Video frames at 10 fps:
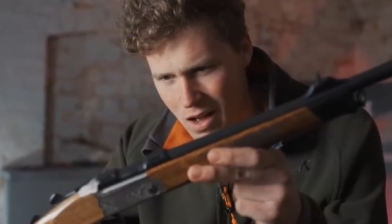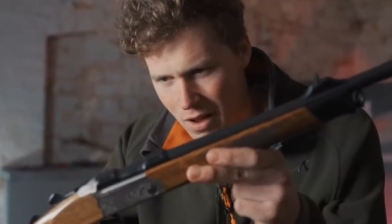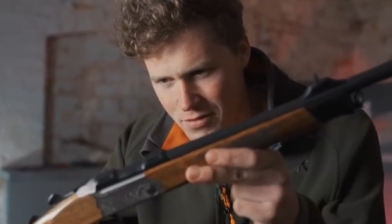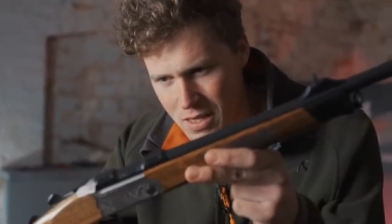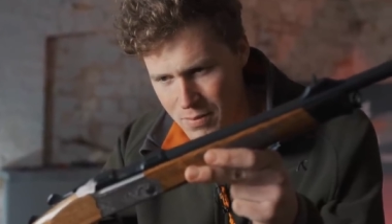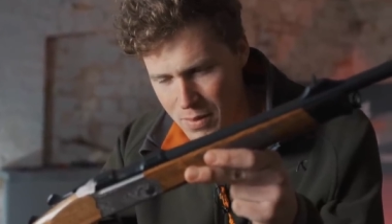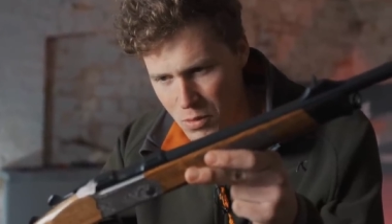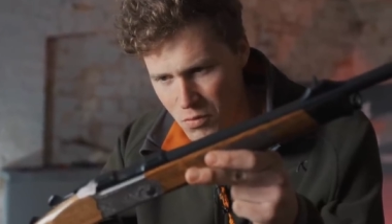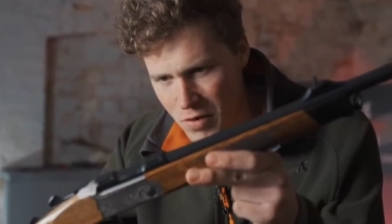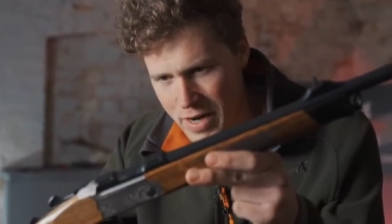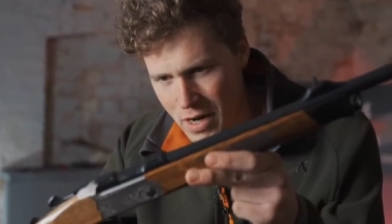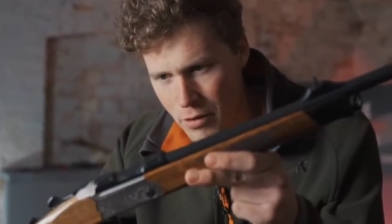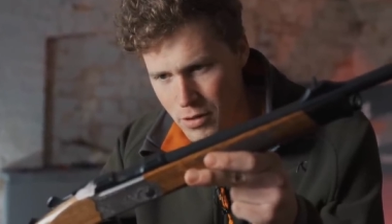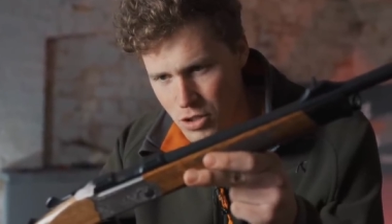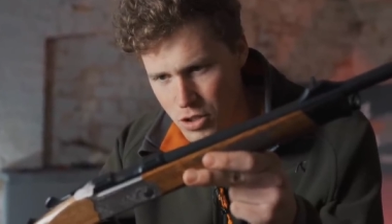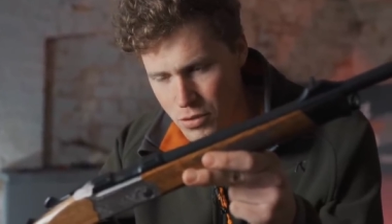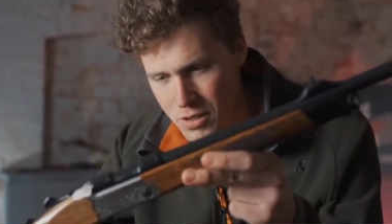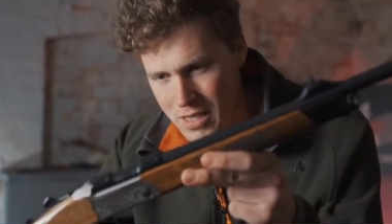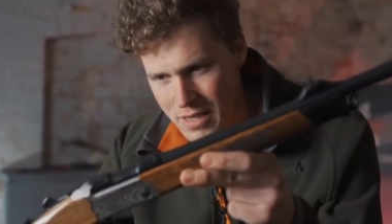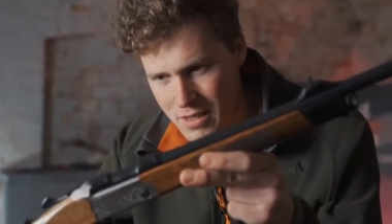I've seen people reload and shoot
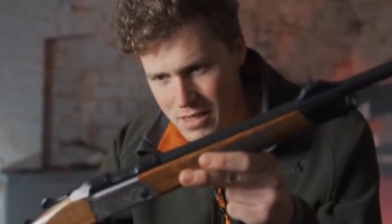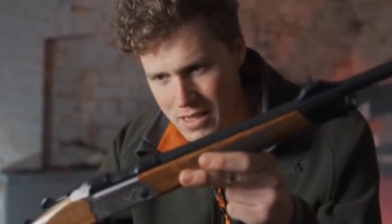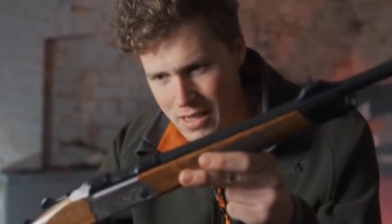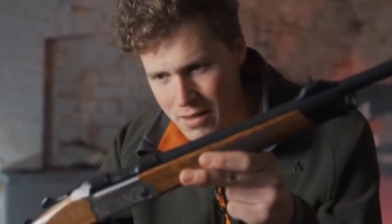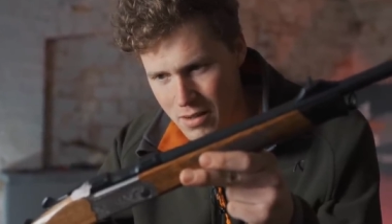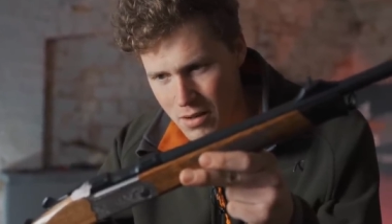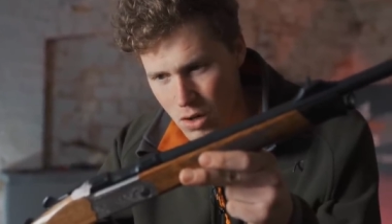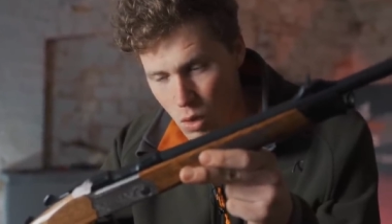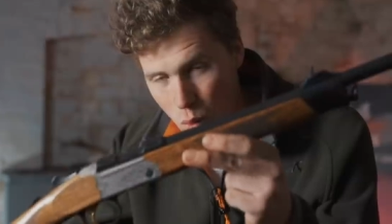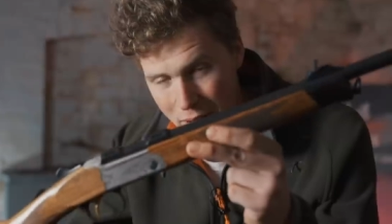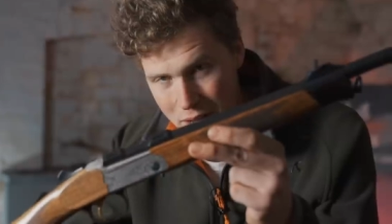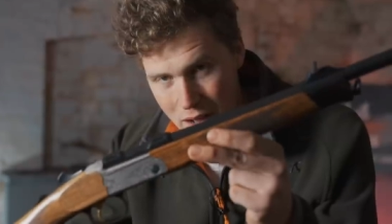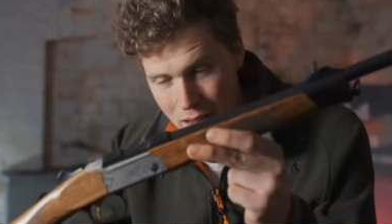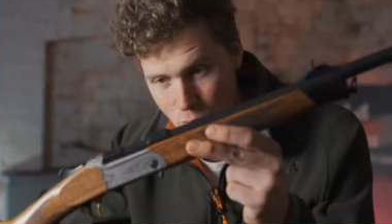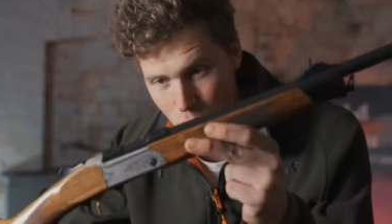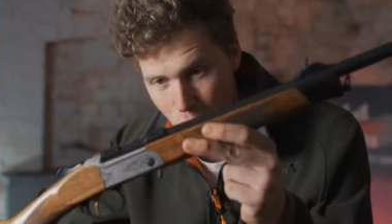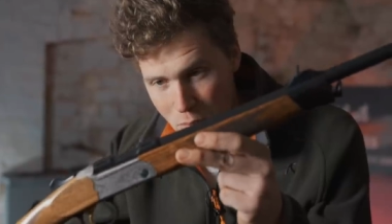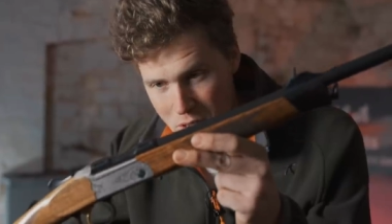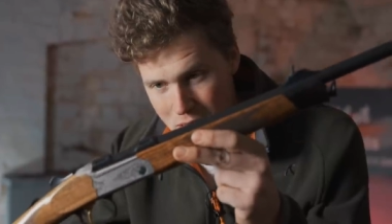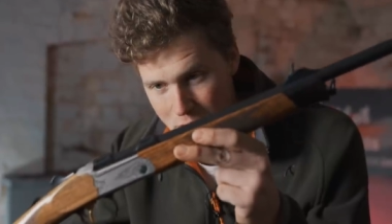second deer quicker and more
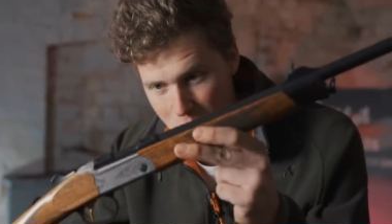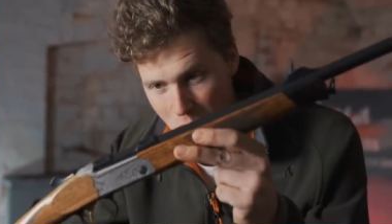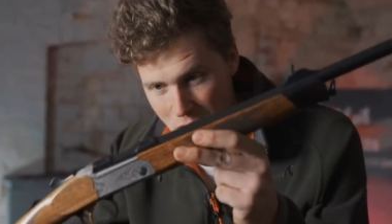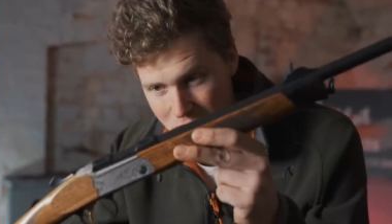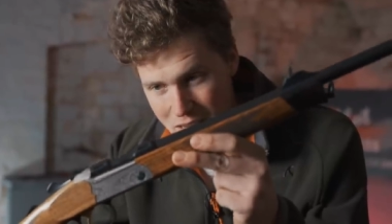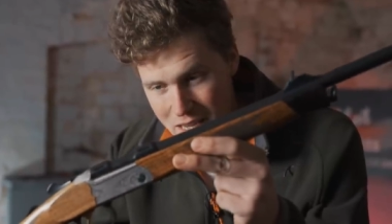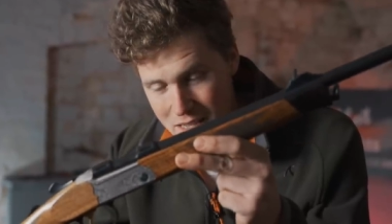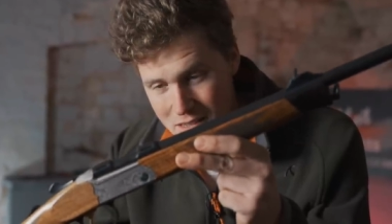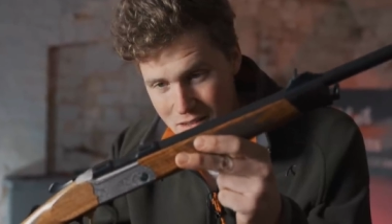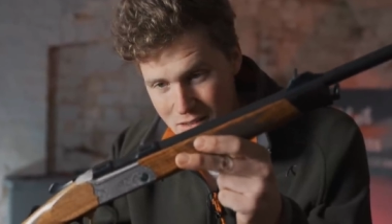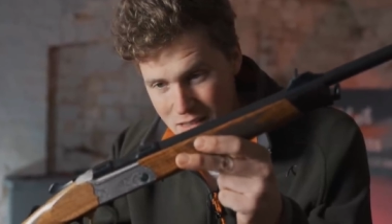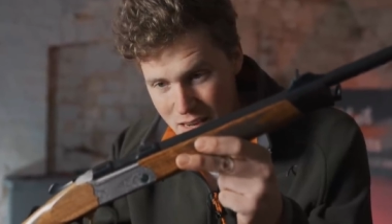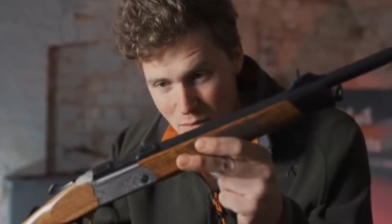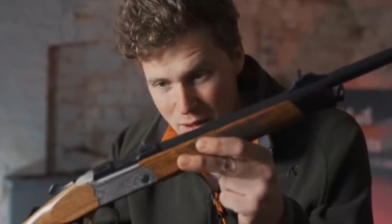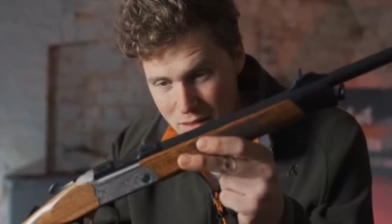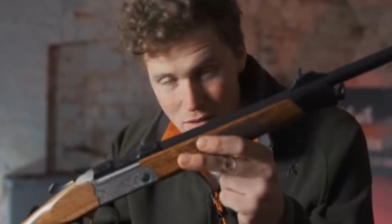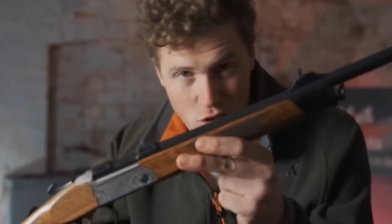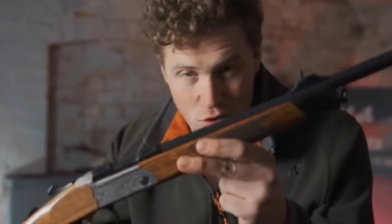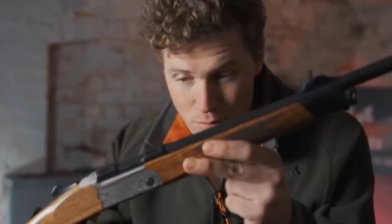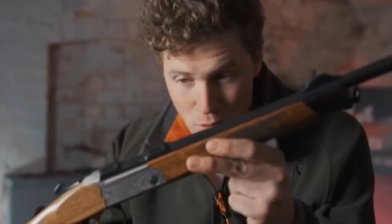competently with one of these than with
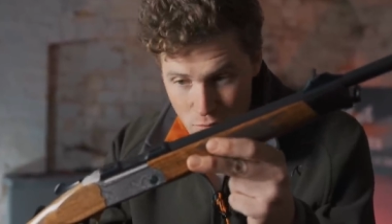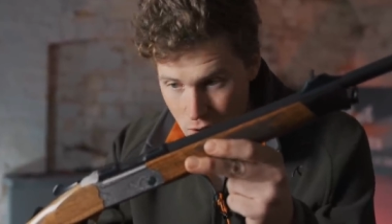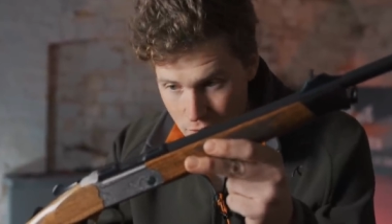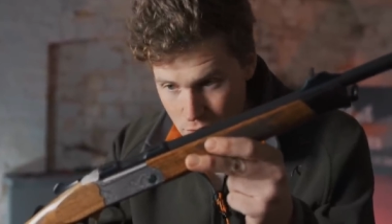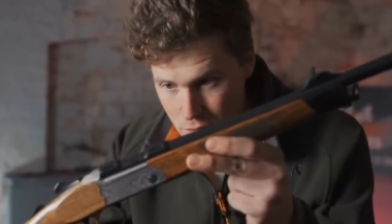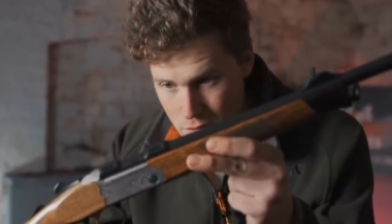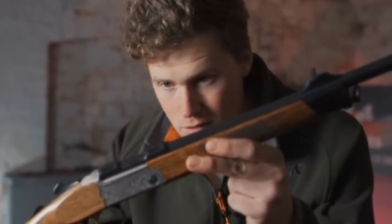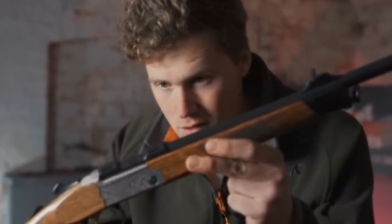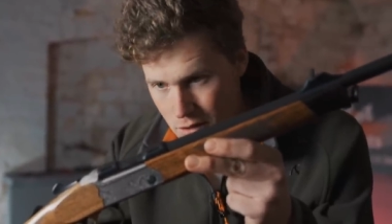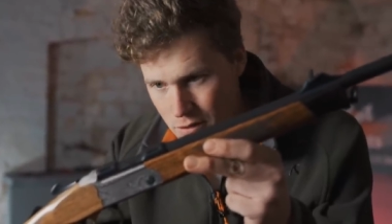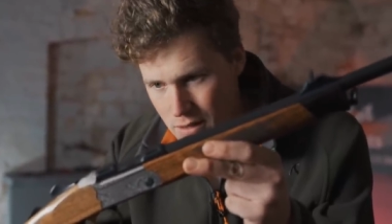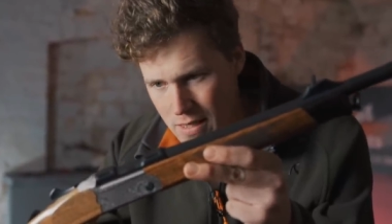straight pull rifles. So